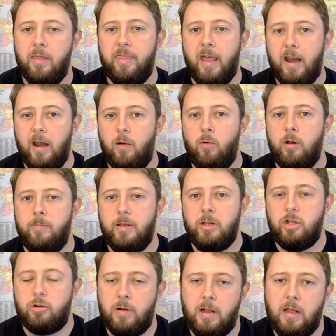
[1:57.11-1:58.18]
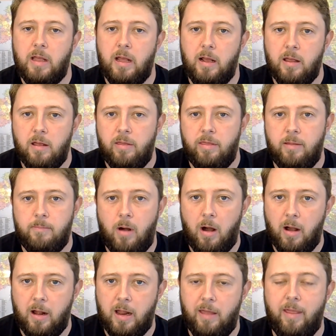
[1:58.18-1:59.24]
they don't want to be shrinking the
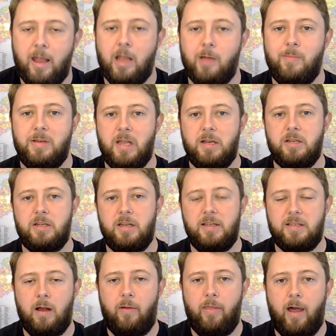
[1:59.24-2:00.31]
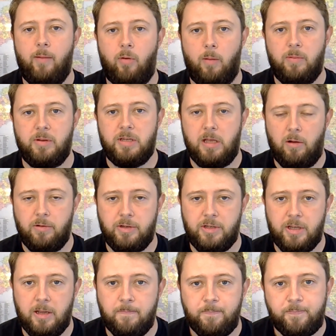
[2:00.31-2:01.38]
market they could potentially sell that property onto.